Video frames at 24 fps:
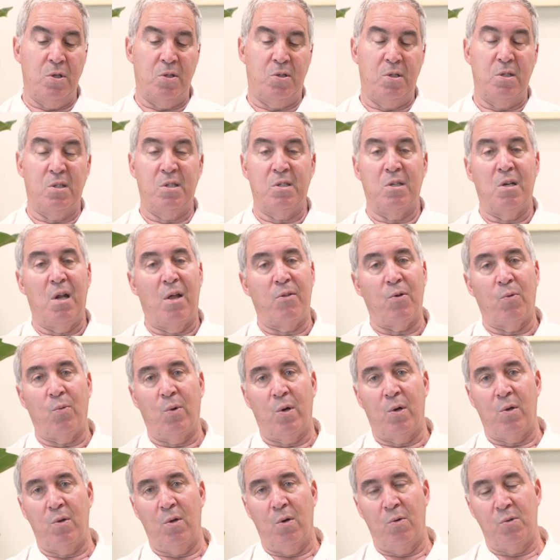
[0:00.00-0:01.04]
This is another
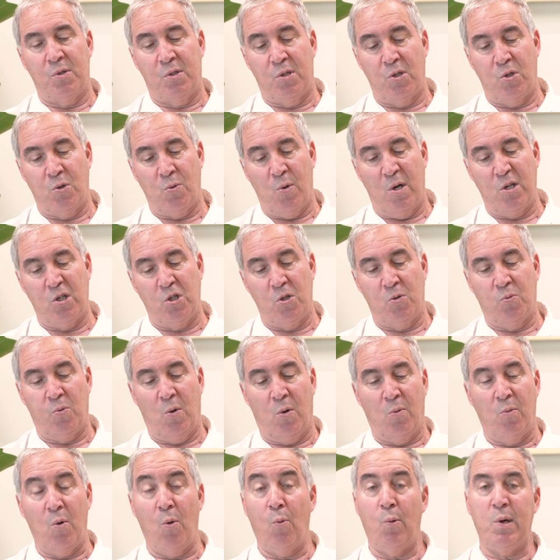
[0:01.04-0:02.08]
one of those situations
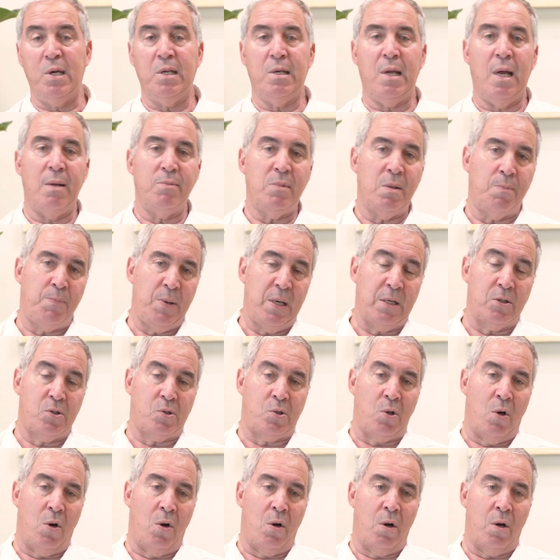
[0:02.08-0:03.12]
where when we named it Pink
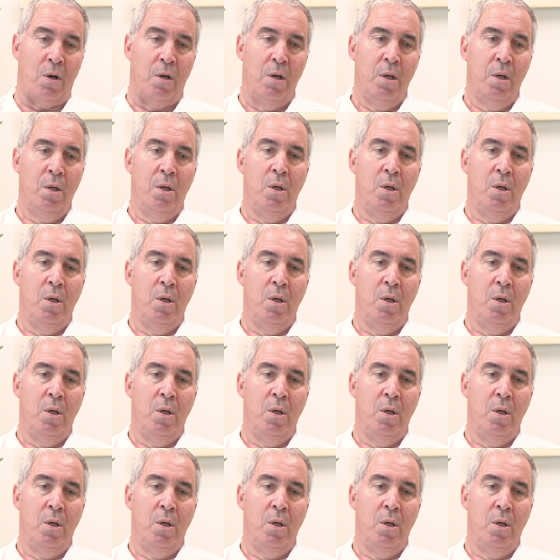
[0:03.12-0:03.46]
Star,